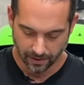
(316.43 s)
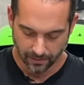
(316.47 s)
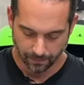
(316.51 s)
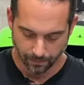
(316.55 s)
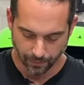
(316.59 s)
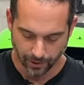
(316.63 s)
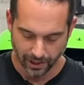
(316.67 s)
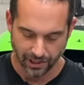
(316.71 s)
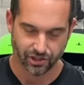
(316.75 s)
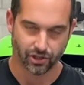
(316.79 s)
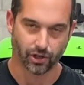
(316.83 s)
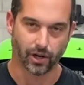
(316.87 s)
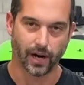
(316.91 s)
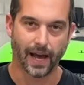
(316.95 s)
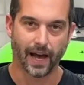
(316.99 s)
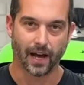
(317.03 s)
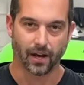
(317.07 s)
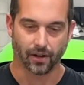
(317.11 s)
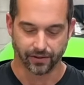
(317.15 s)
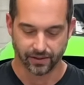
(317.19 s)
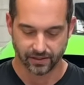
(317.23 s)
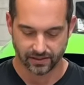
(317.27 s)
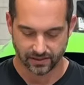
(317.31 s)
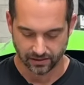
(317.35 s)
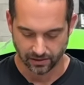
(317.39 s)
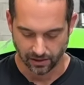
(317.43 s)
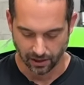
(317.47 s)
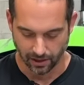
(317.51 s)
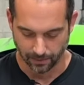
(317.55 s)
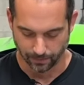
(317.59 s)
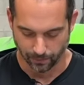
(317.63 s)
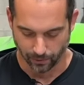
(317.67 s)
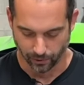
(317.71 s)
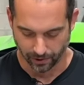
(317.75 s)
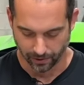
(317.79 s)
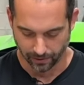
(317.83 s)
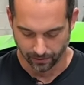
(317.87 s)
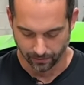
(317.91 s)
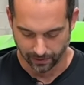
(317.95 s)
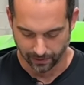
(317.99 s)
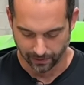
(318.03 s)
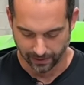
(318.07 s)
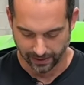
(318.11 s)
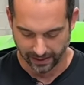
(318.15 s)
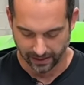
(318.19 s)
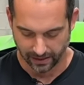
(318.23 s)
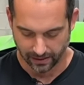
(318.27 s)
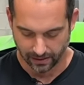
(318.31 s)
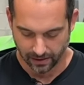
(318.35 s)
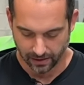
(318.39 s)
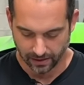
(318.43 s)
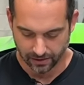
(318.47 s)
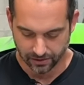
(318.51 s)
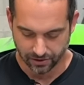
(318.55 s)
Pressure out, this is our important one, right?